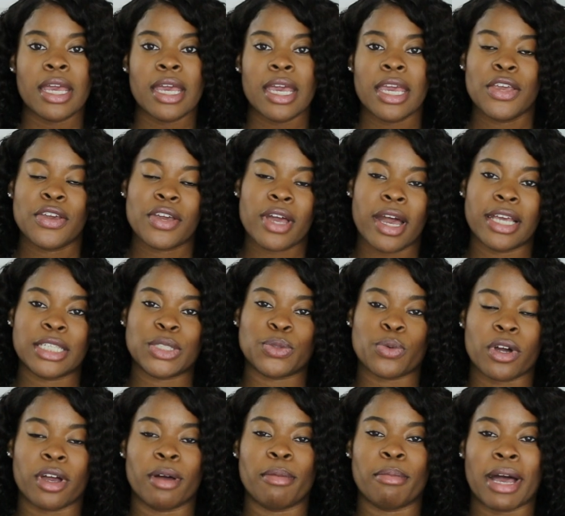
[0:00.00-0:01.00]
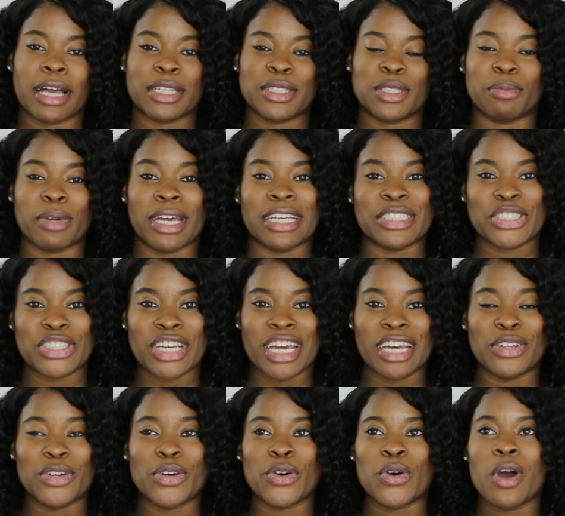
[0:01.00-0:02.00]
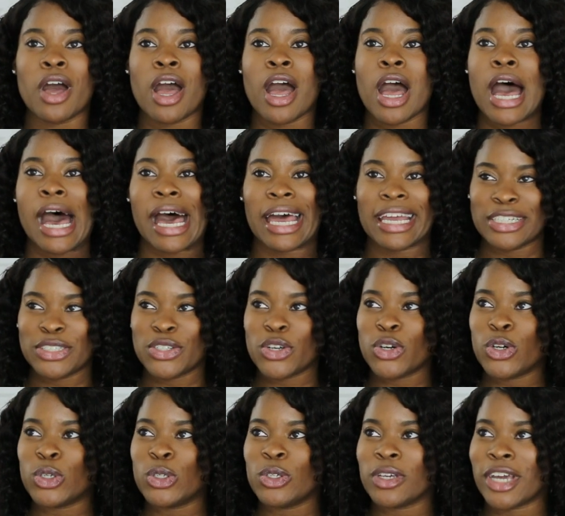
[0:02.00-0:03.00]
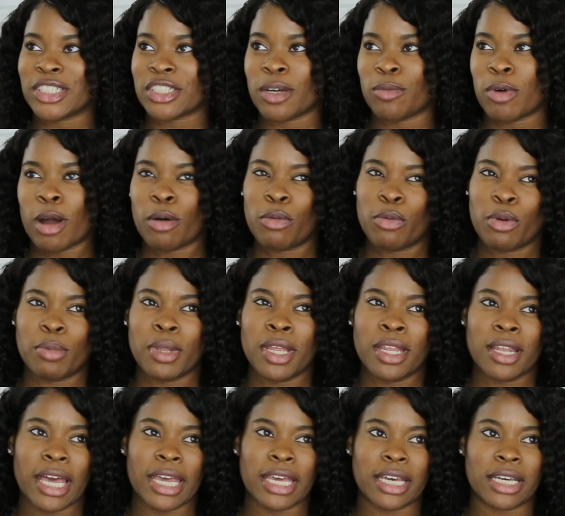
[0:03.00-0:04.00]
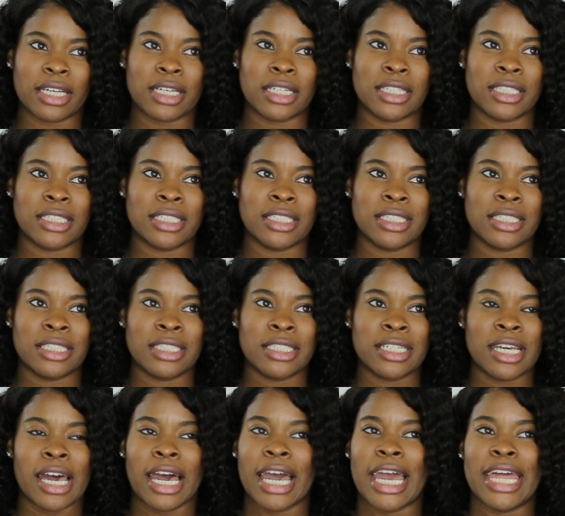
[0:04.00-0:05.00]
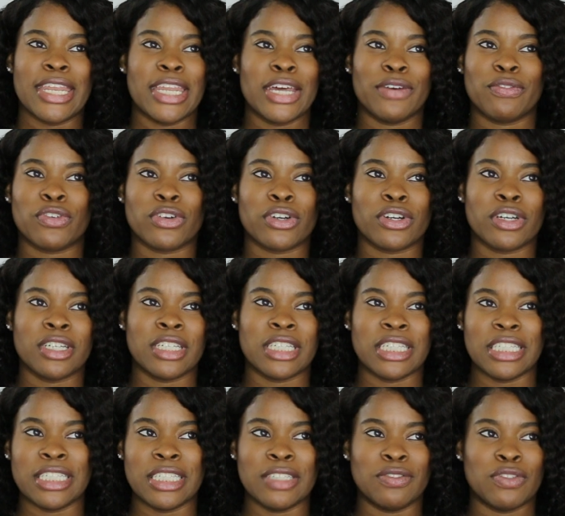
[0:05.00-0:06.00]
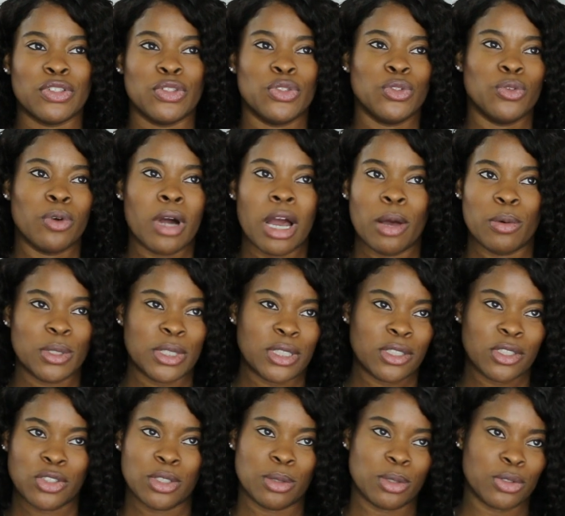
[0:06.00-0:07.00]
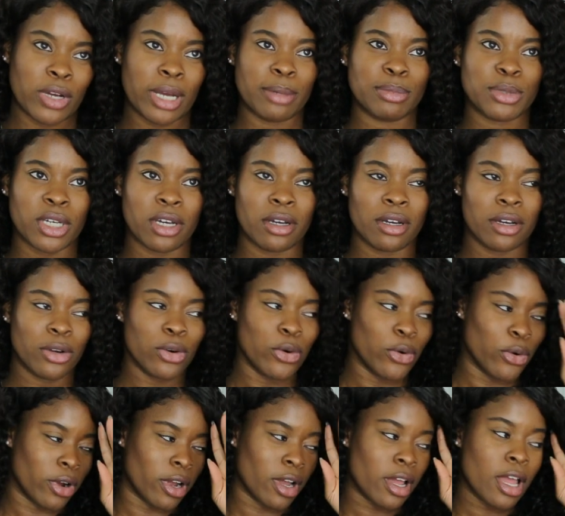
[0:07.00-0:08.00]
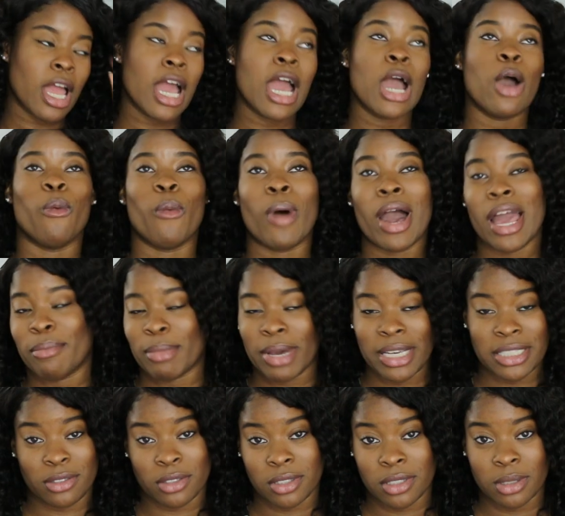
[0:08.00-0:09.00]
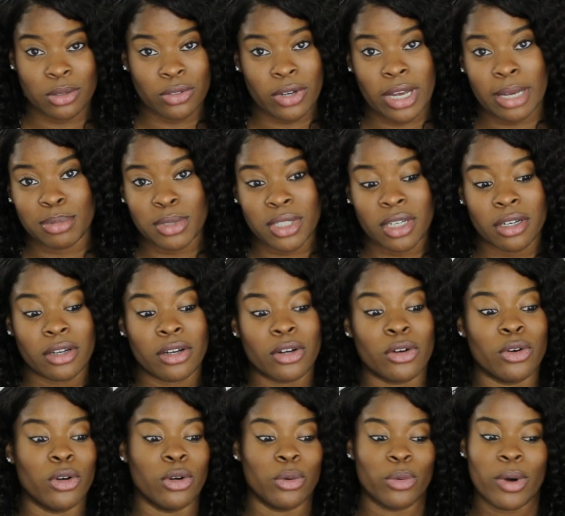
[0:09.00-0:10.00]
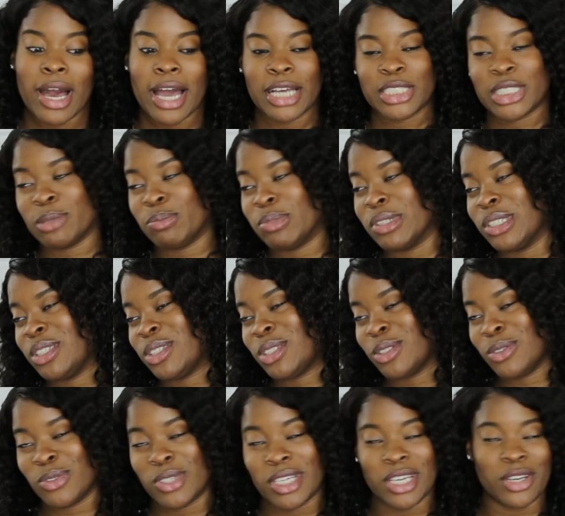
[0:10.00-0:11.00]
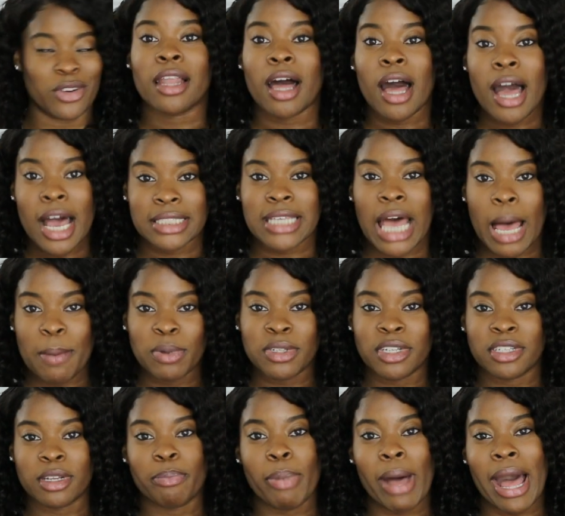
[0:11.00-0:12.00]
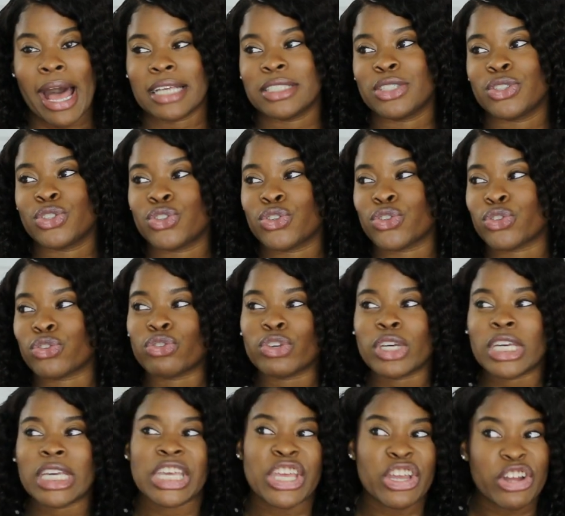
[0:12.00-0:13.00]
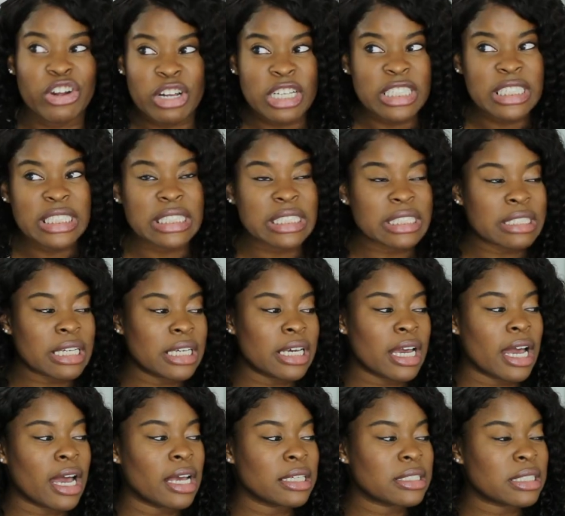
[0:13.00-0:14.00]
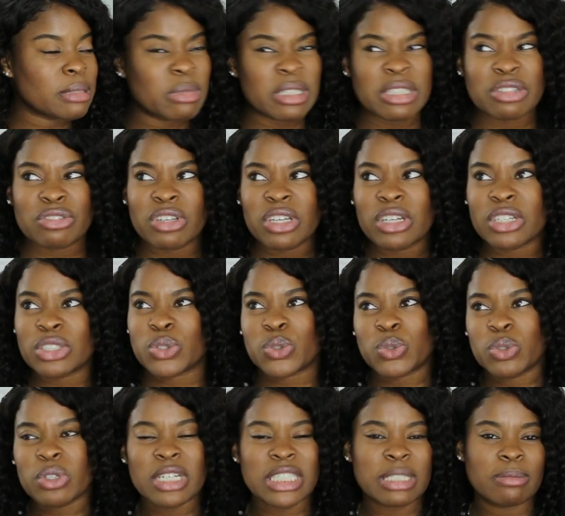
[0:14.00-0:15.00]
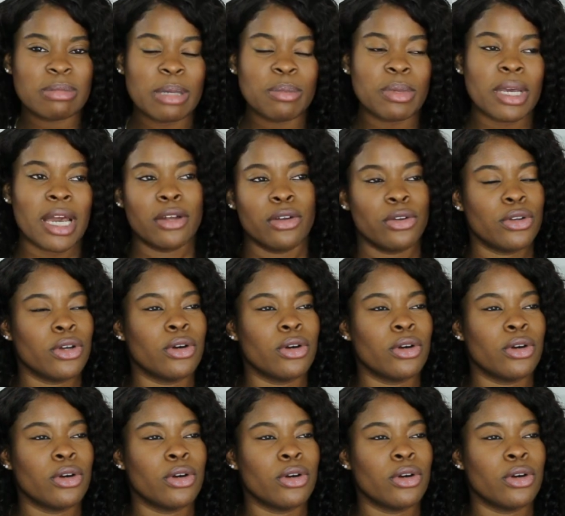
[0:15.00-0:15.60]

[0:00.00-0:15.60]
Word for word: hey you guys welcome back to my channel i know you guys are probably like i never even knew i was still subscribed to her or why am i still subscribed to her or what has she been doing a lot has happened in the past three years has it been three years two years maybe i don't